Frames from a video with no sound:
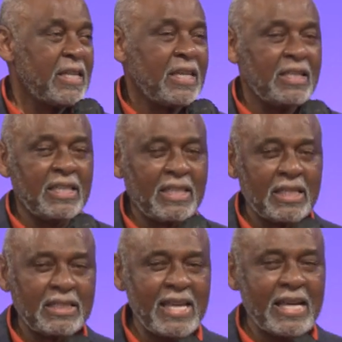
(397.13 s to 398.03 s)
And then their
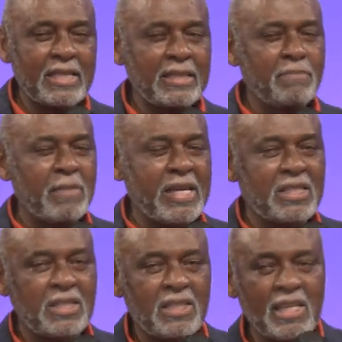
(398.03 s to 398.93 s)
second
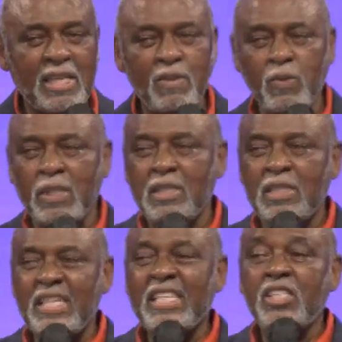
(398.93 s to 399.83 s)
major sin was
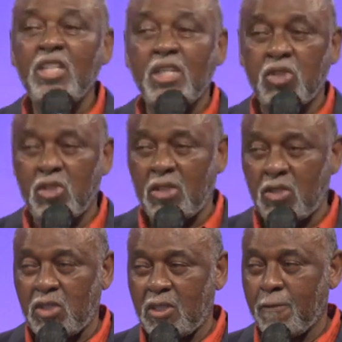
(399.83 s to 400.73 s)

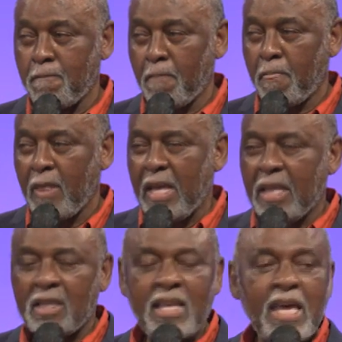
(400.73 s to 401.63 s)
injustice.
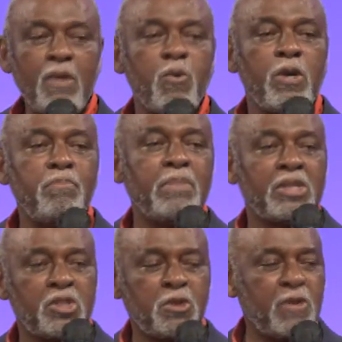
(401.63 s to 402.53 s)
They were
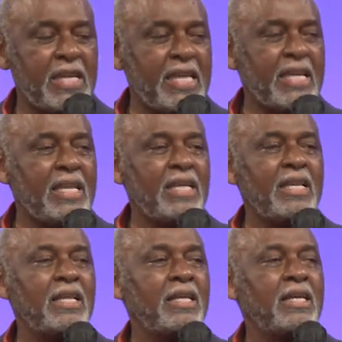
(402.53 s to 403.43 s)
mistreating
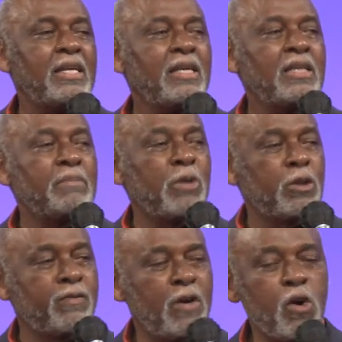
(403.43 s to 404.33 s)
the
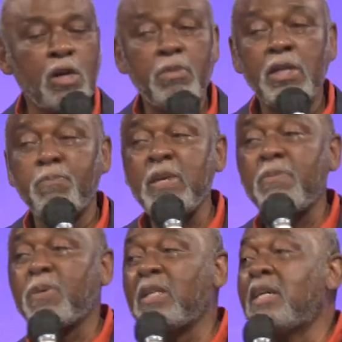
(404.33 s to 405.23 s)
most vulnerable
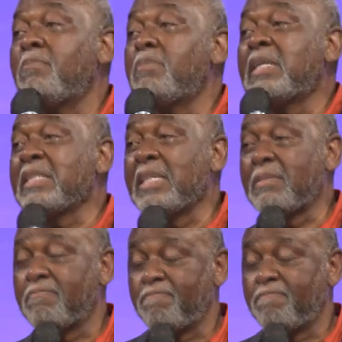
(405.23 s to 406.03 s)
people among them.